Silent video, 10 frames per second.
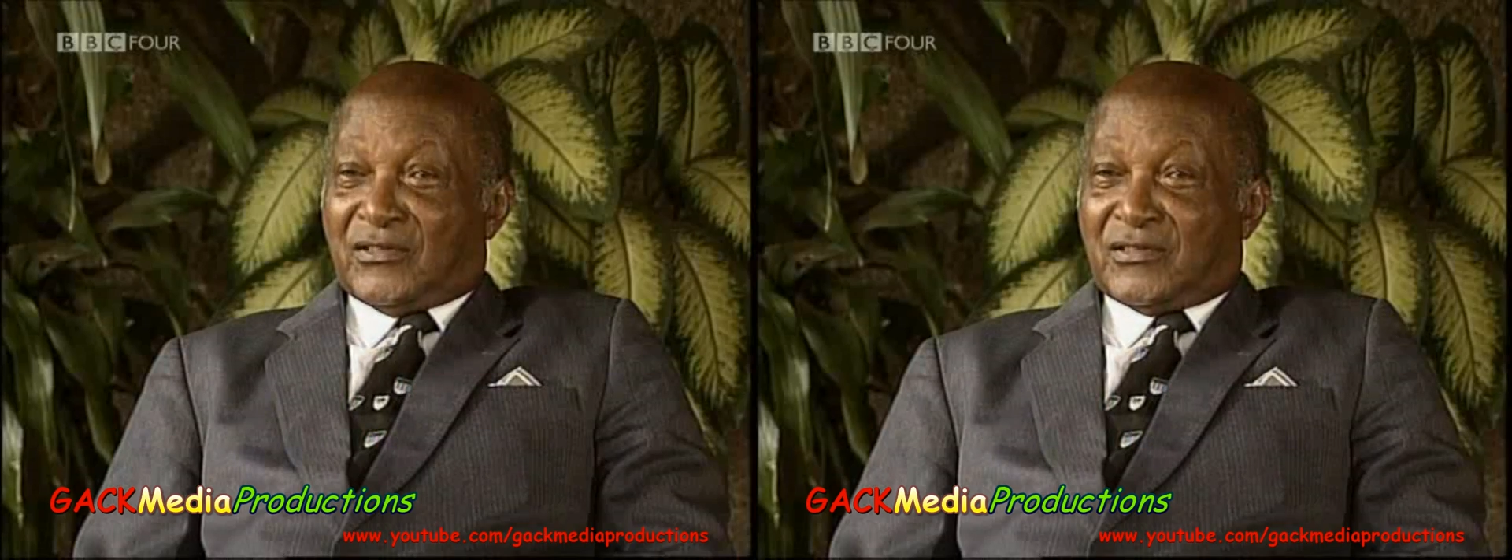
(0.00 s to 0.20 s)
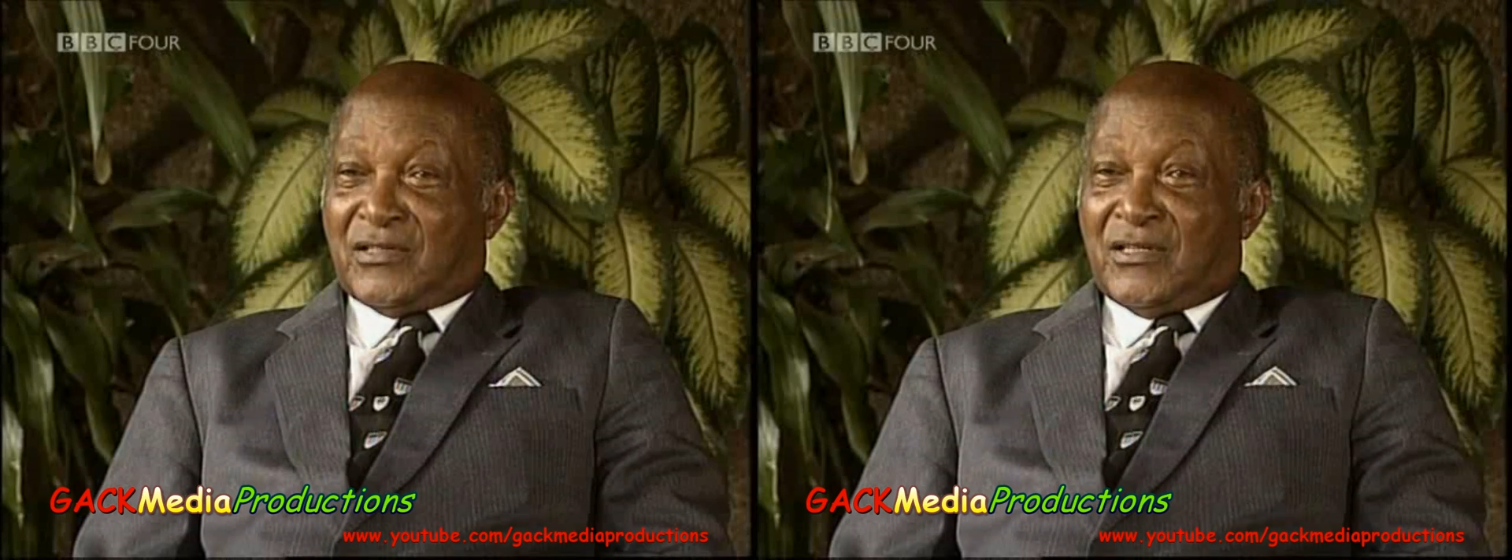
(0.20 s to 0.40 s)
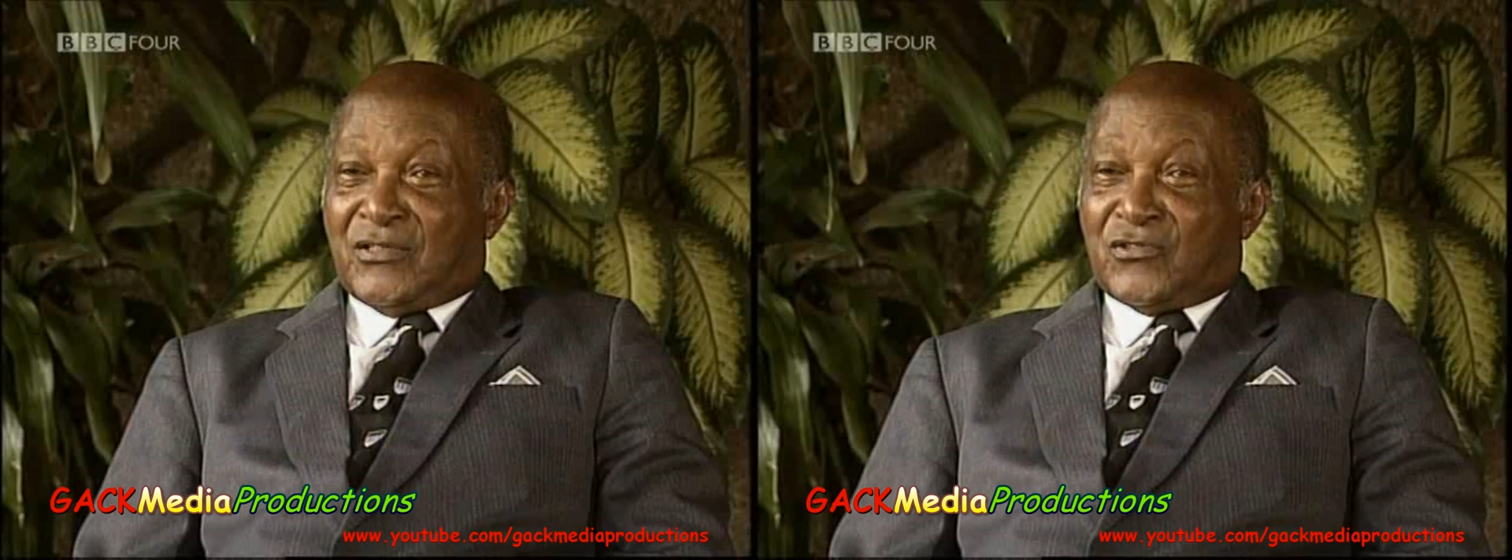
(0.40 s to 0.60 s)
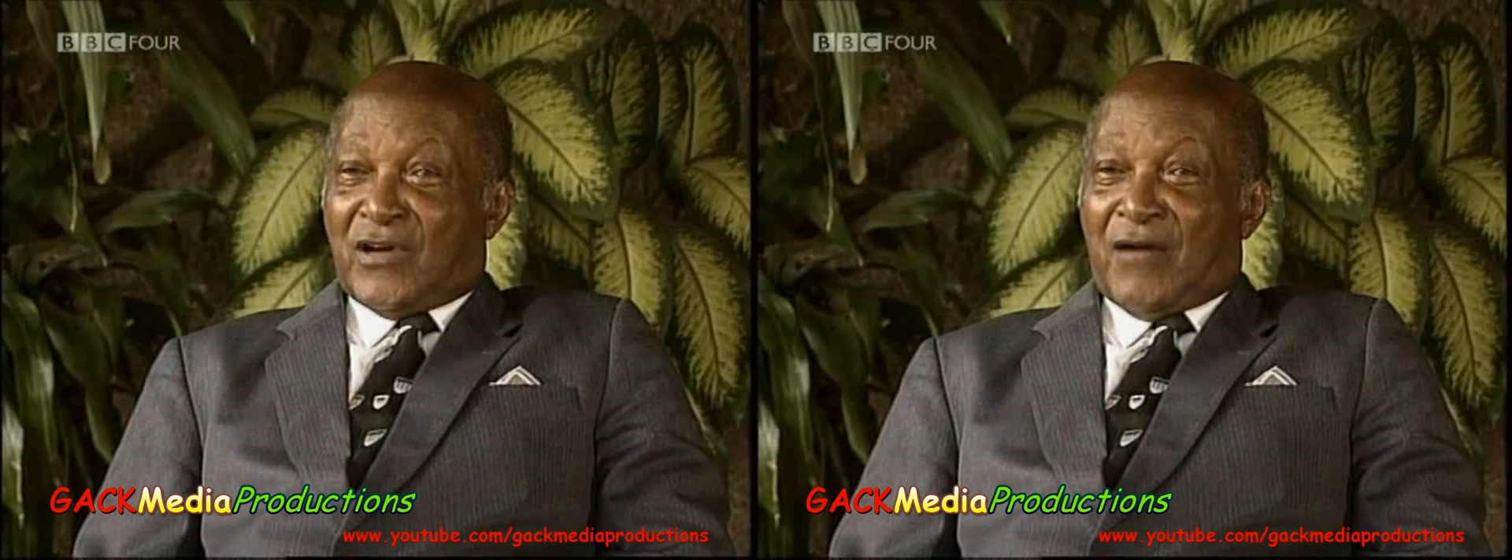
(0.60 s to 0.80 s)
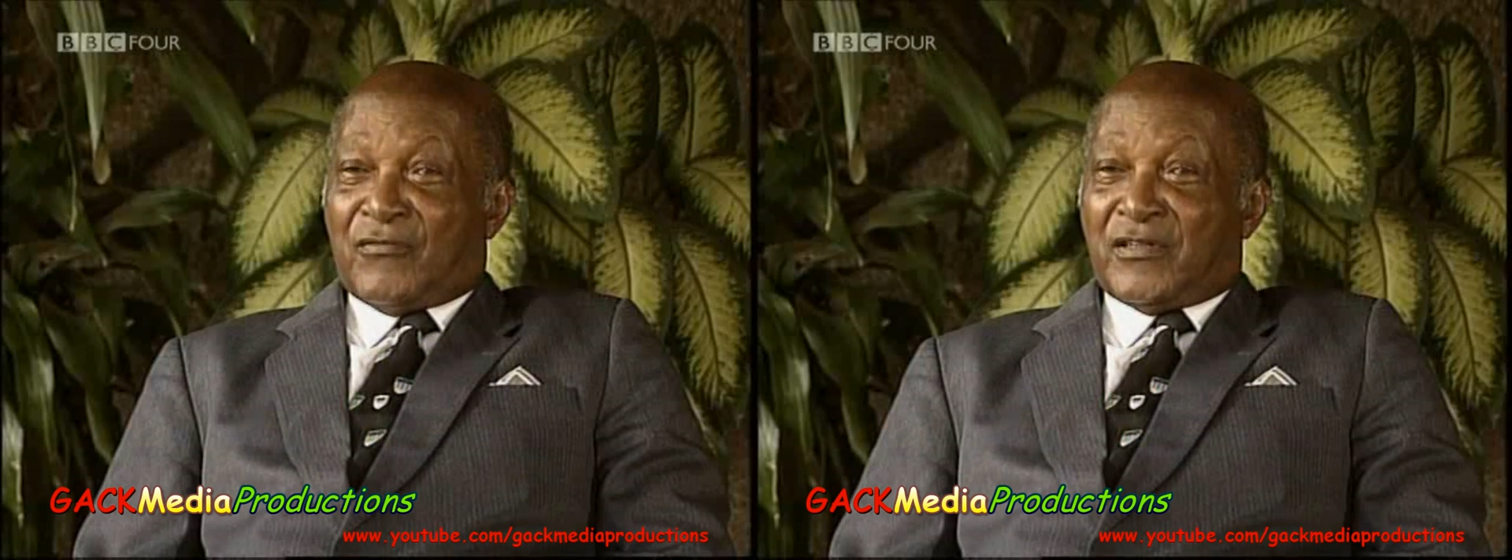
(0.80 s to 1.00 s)
was
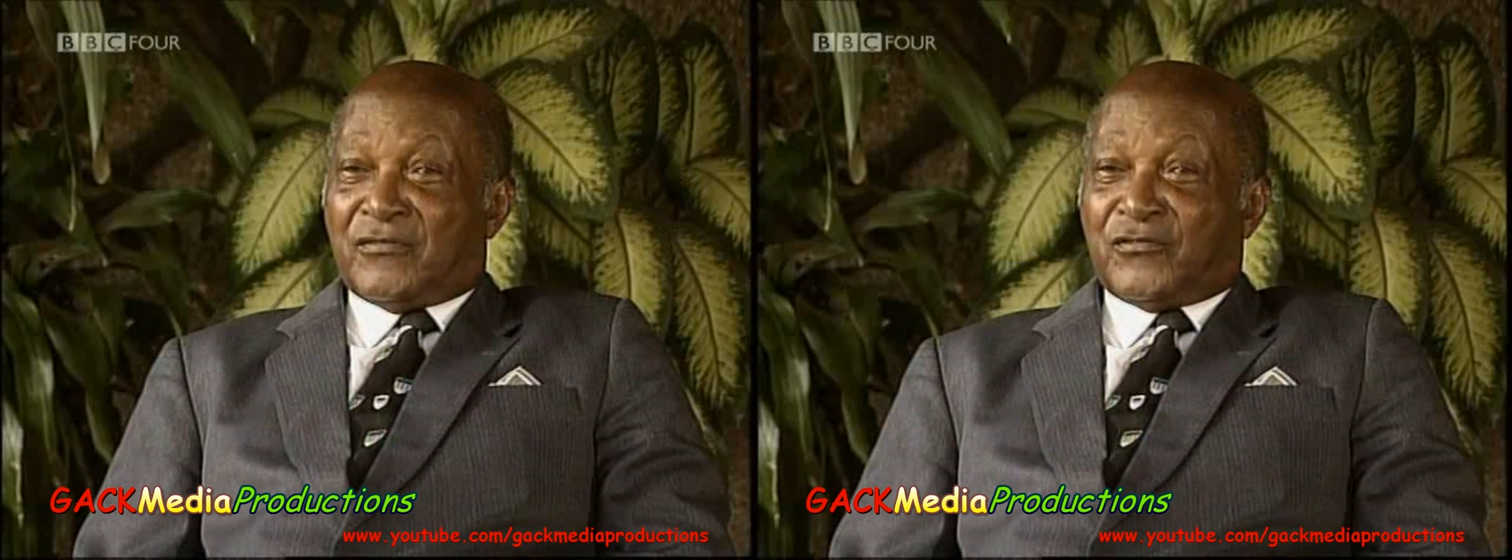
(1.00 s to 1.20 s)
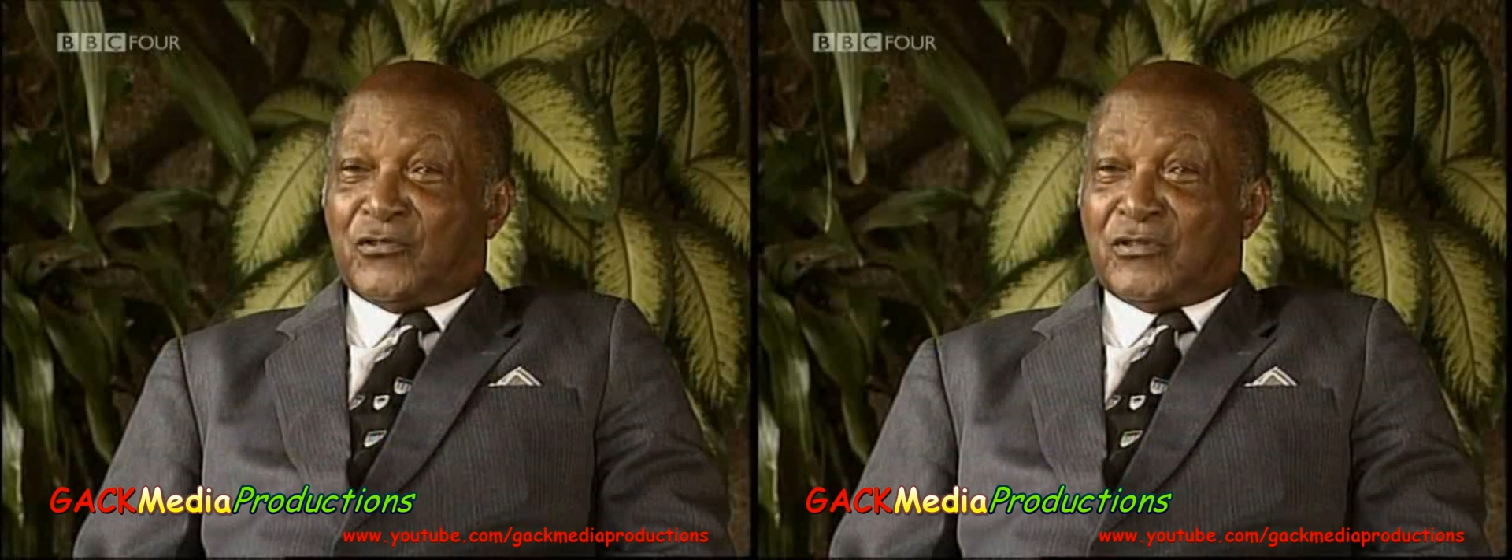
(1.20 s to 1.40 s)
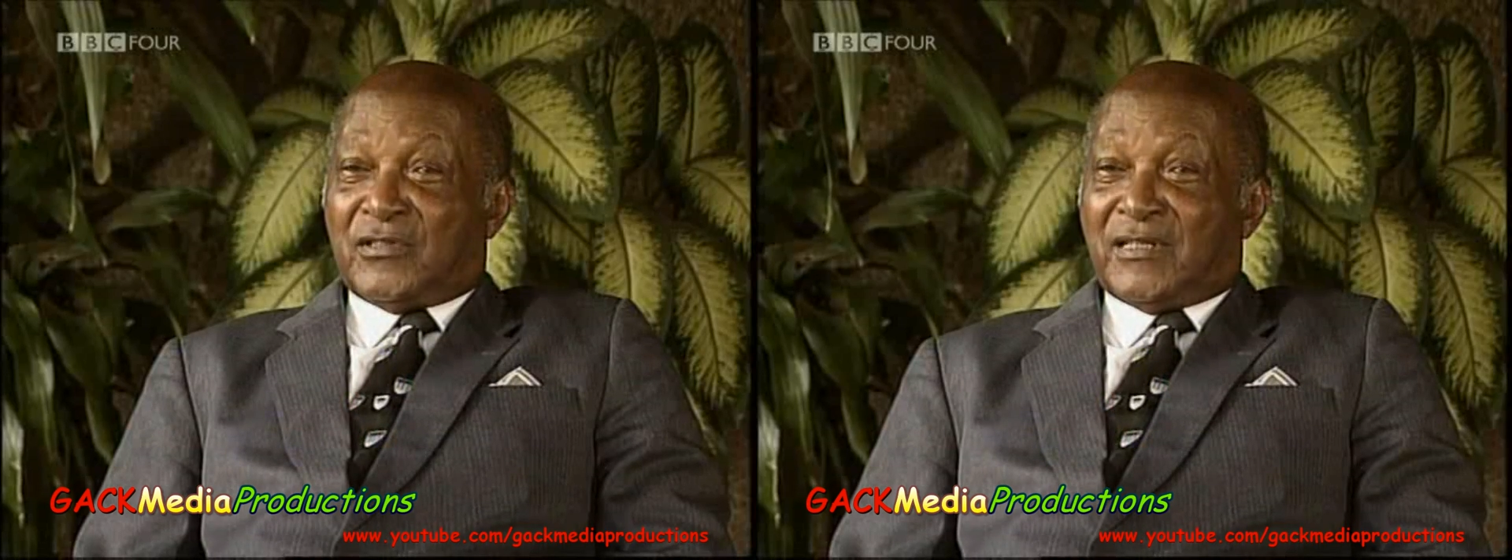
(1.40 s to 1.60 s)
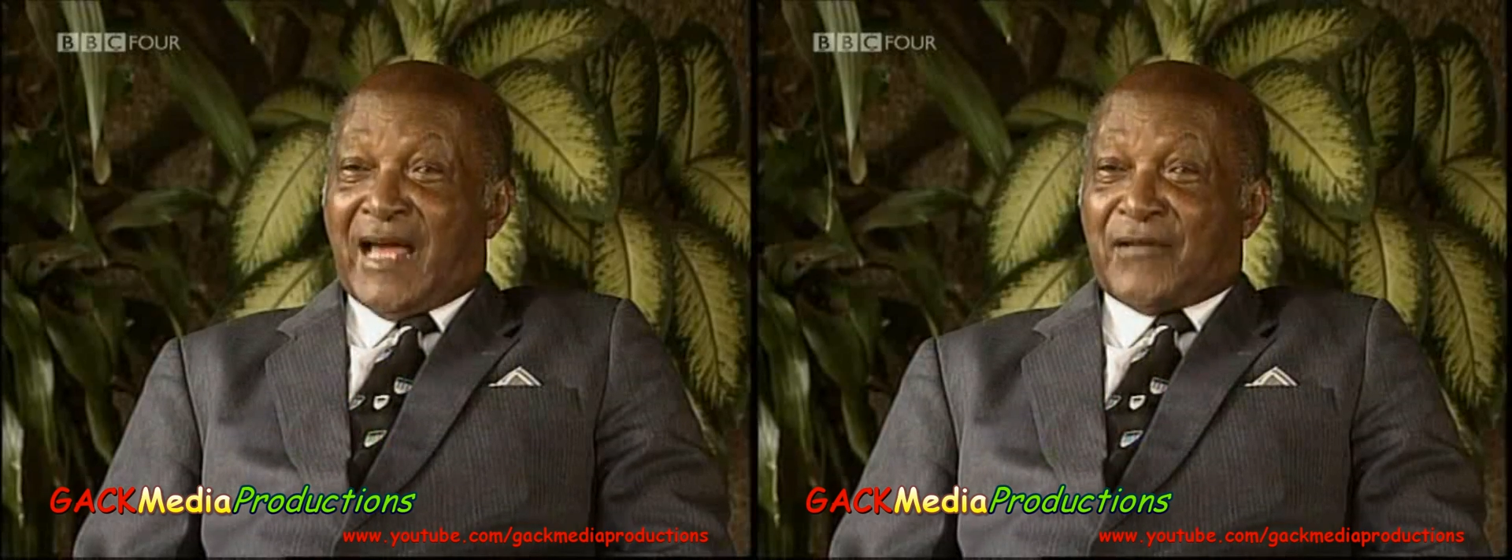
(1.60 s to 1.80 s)
to have a full